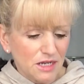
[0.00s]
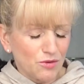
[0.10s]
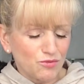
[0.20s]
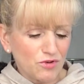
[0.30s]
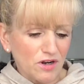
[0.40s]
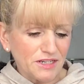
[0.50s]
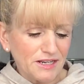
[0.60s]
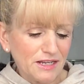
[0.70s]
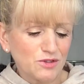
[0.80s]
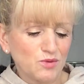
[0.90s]
Right,
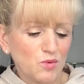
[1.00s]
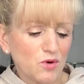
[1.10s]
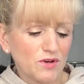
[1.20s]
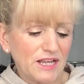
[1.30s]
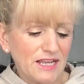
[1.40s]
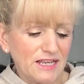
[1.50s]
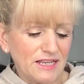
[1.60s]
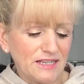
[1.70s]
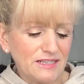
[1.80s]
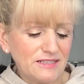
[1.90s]
next one
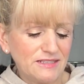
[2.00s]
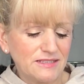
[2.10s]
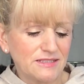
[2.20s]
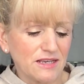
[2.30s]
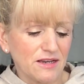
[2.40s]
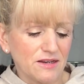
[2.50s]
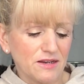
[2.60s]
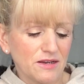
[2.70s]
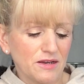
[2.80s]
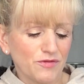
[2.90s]
is
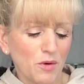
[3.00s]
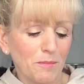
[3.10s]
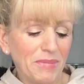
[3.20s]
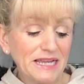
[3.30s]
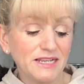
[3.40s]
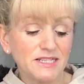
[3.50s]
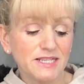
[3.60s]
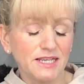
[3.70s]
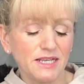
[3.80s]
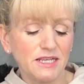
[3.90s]
from Becky
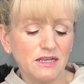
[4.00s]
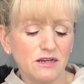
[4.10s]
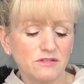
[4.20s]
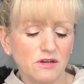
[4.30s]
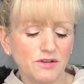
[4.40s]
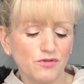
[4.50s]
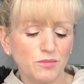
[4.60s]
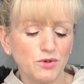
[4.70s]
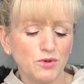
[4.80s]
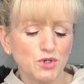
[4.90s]
T. Aside
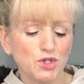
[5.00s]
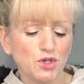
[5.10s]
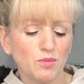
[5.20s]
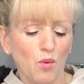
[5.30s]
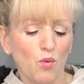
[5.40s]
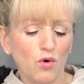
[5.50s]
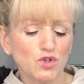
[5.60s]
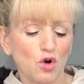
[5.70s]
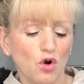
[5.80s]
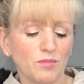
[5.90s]
from YouTube, what
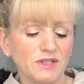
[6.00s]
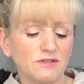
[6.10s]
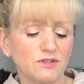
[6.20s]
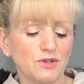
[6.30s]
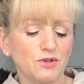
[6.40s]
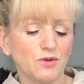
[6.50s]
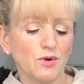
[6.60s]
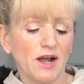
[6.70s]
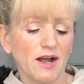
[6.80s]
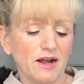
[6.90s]
hobbies do you
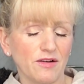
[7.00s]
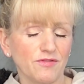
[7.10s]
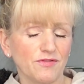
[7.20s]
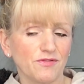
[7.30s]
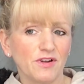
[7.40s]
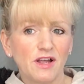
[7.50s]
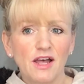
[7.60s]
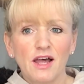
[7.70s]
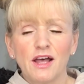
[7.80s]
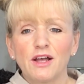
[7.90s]
have?
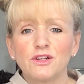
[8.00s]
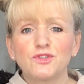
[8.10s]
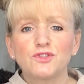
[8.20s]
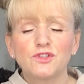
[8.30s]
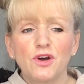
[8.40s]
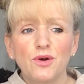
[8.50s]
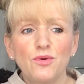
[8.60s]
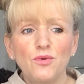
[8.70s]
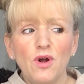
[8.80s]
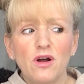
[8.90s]

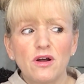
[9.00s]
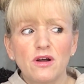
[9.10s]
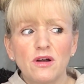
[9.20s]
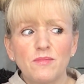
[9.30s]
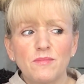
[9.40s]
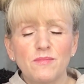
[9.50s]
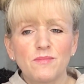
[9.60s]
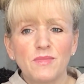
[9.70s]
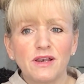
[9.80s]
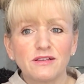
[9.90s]
So
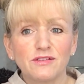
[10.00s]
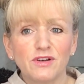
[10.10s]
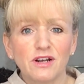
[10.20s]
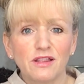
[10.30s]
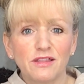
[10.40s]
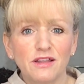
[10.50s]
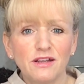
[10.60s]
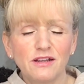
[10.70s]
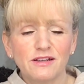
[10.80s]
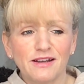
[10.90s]
let's have a little
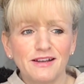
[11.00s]
think.